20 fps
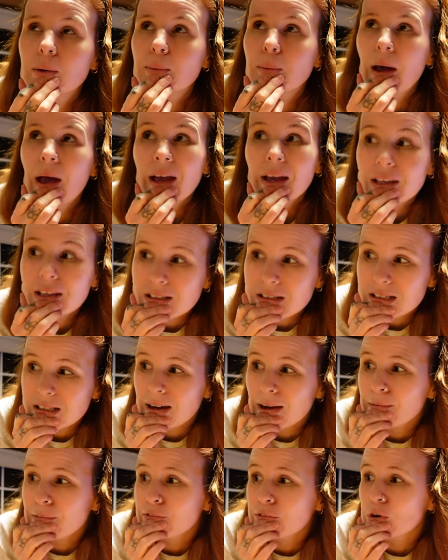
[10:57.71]
packing
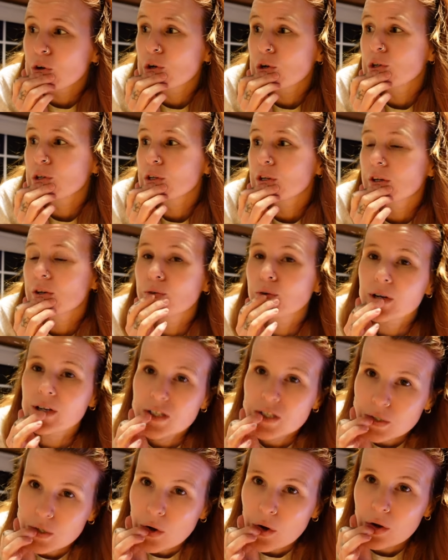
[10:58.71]
stuff for the
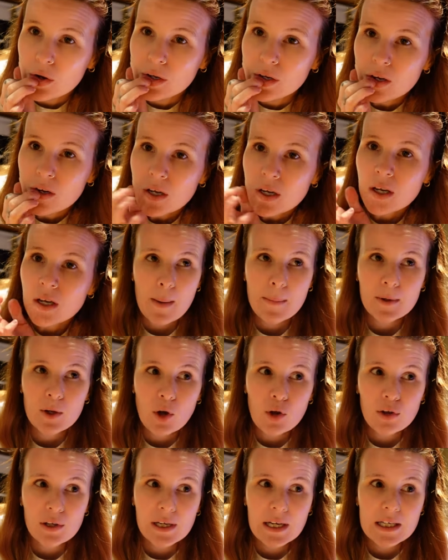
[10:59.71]
restock public
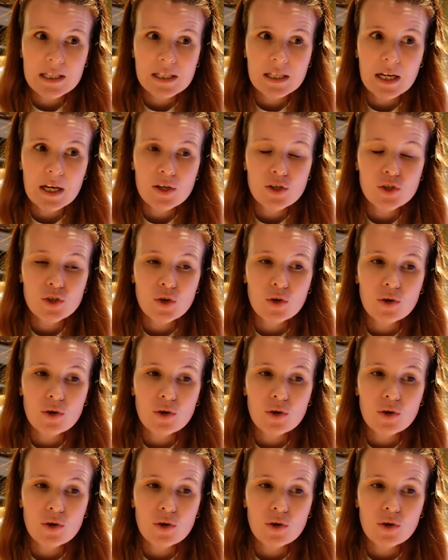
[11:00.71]
holiday today so